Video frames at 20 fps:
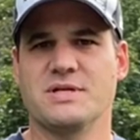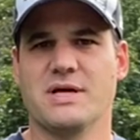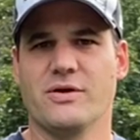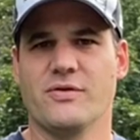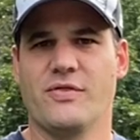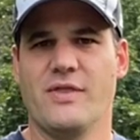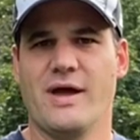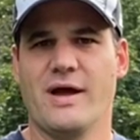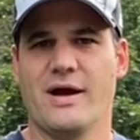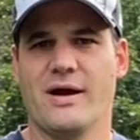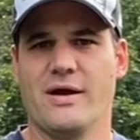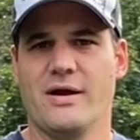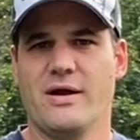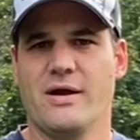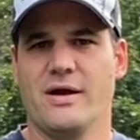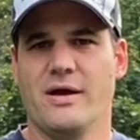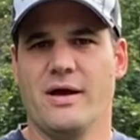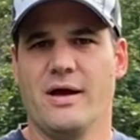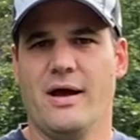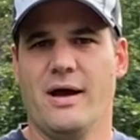out there.
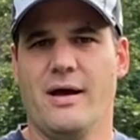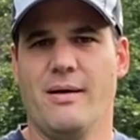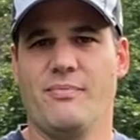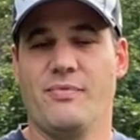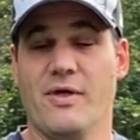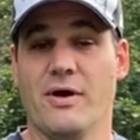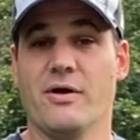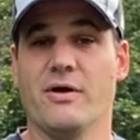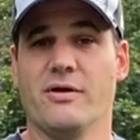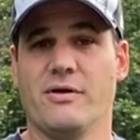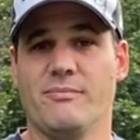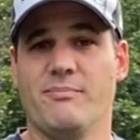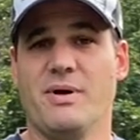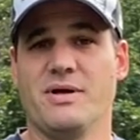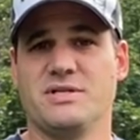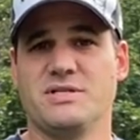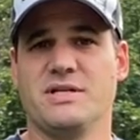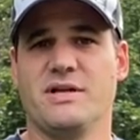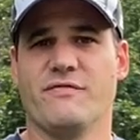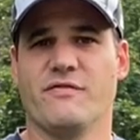Um, there are a
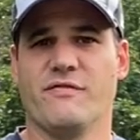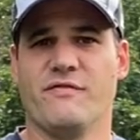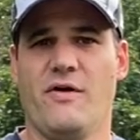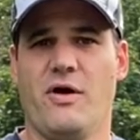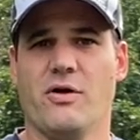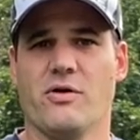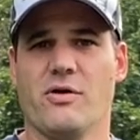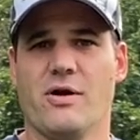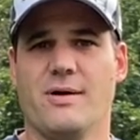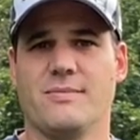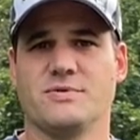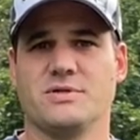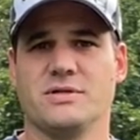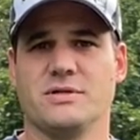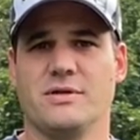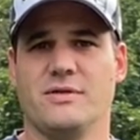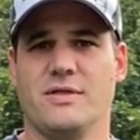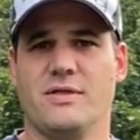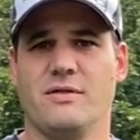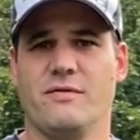bunch of different fall crops
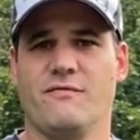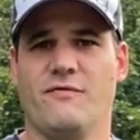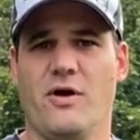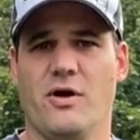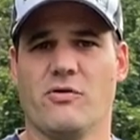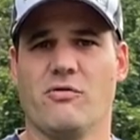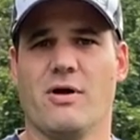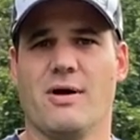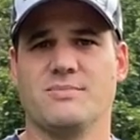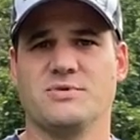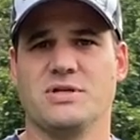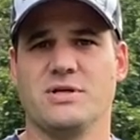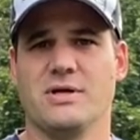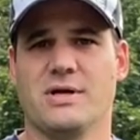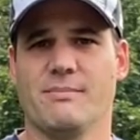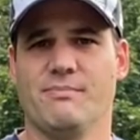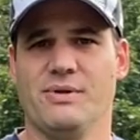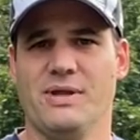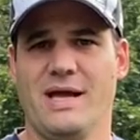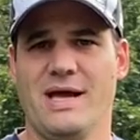fall crops that you
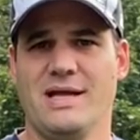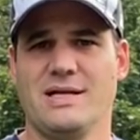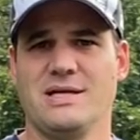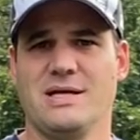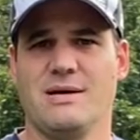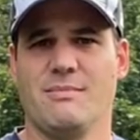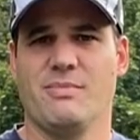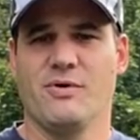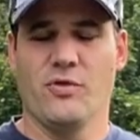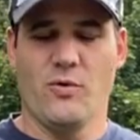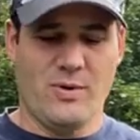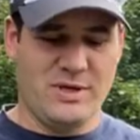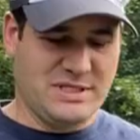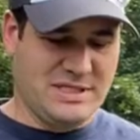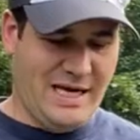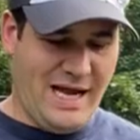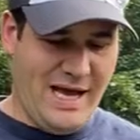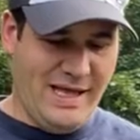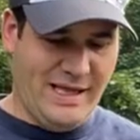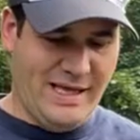can plant, but the ones
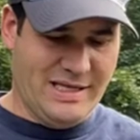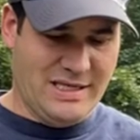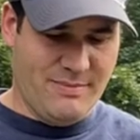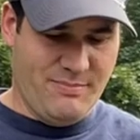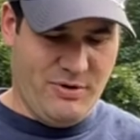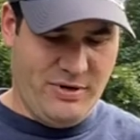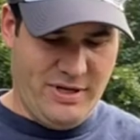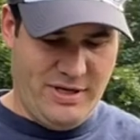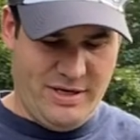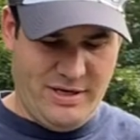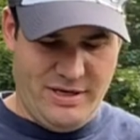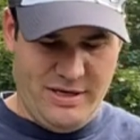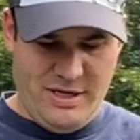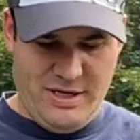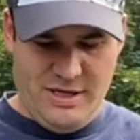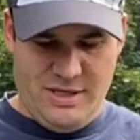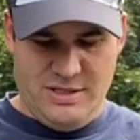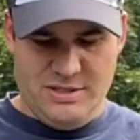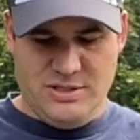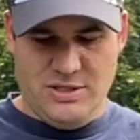that I like to put in,
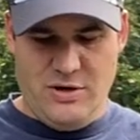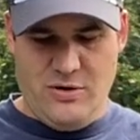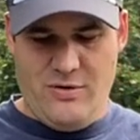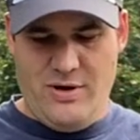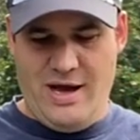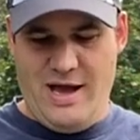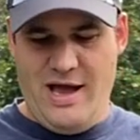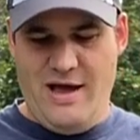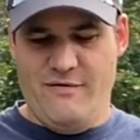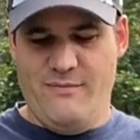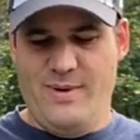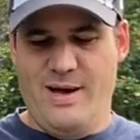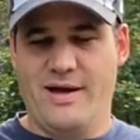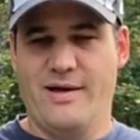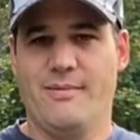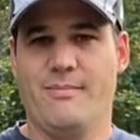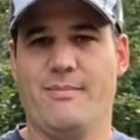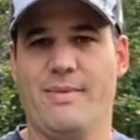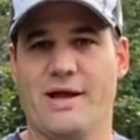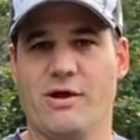so I have
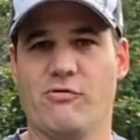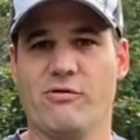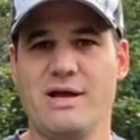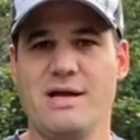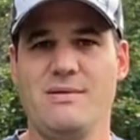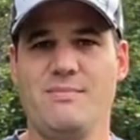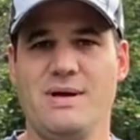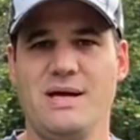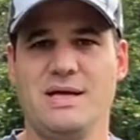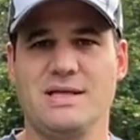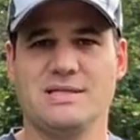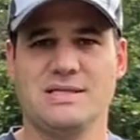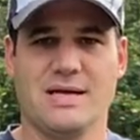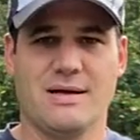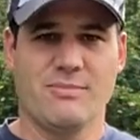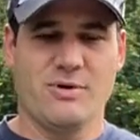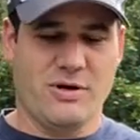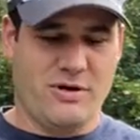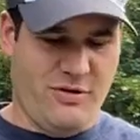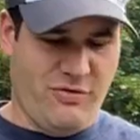my, my green beans that
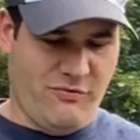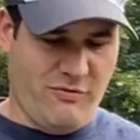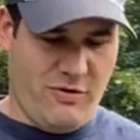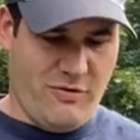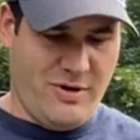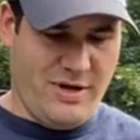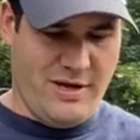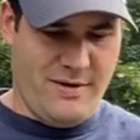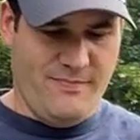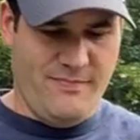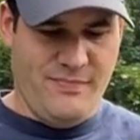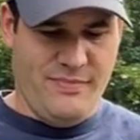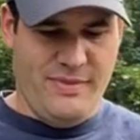I'm gonna throw in.